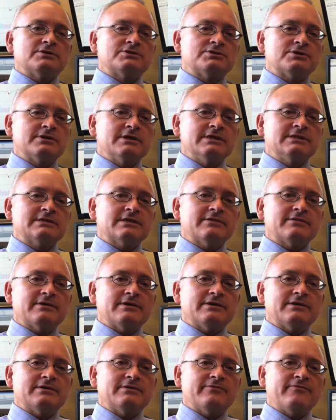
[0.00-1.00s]
Turning to
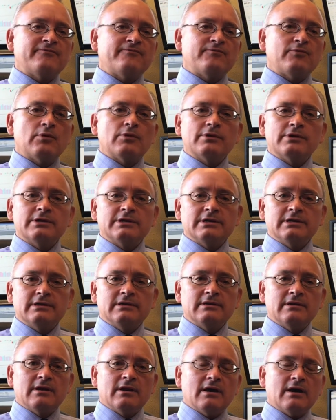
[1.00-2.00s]
the
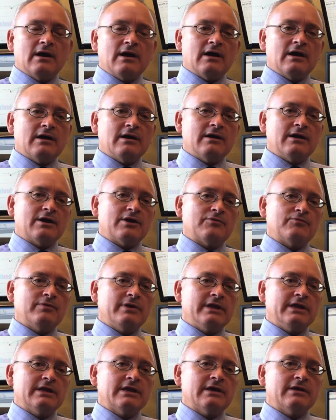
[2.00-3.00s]
foreign
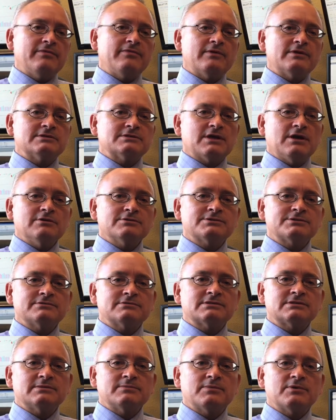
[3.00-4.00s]
arena, there's also
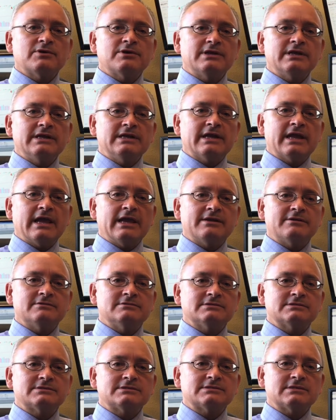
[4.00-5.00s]
some good
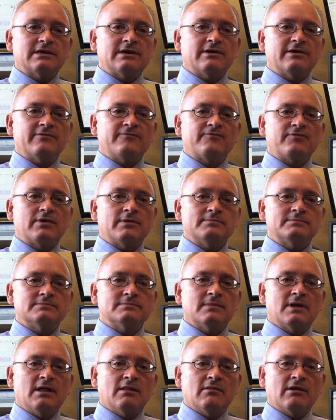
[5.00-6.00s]
indicators
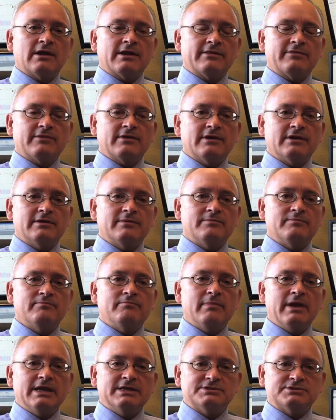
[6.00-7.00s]
from a lot of the
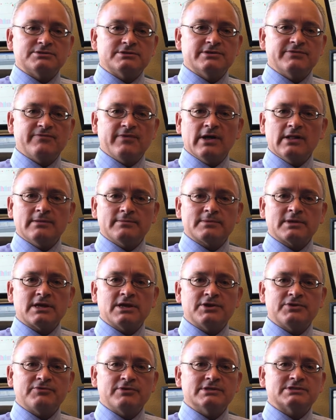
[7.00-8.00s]
major developed
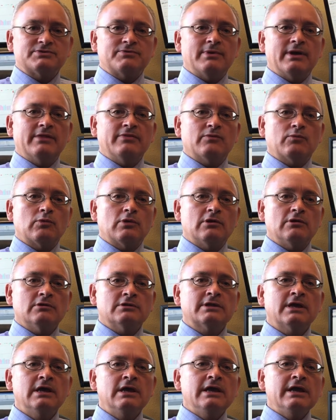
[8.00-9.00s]
countries around the
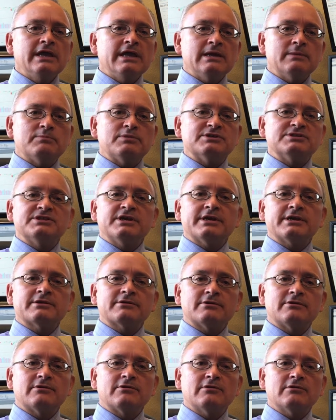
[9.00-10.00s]
world. In
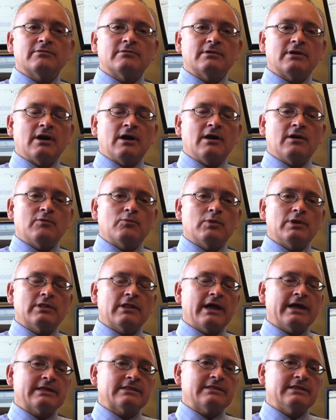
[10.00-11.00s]
particular, we
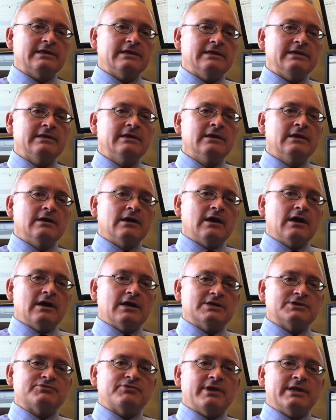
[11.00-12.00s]
like the
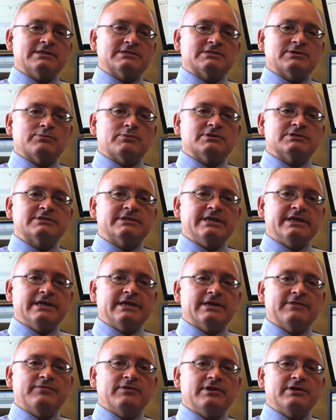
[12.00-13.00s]
trends that we're
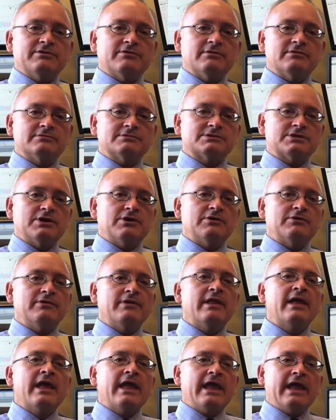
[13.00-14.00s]
seeing in the
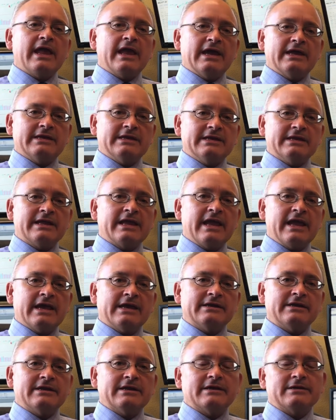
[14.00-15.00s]
Eurozone and in
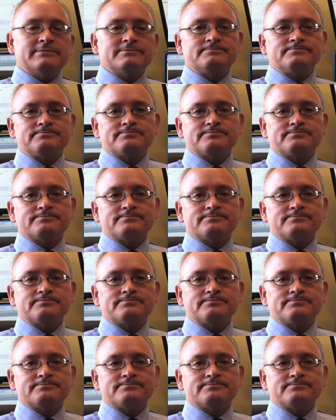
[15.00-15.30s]
Canada.